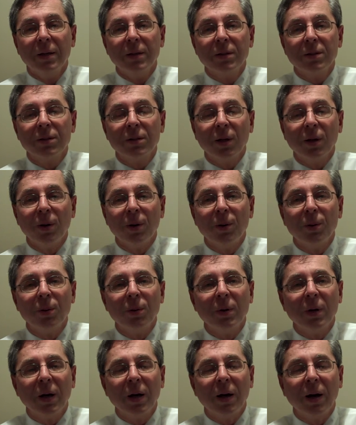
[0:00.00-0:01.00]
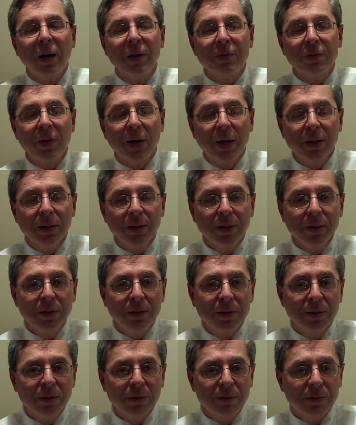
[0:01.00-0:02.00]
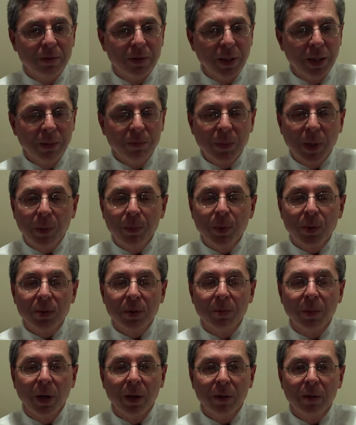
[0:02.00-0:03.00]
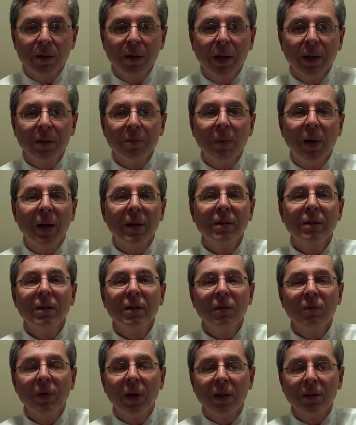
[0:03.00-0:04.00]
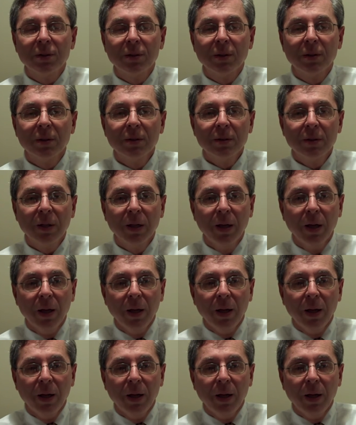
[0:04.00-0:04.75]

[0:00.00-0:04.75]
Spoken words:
So I finally teamed up with some other like-minded investors,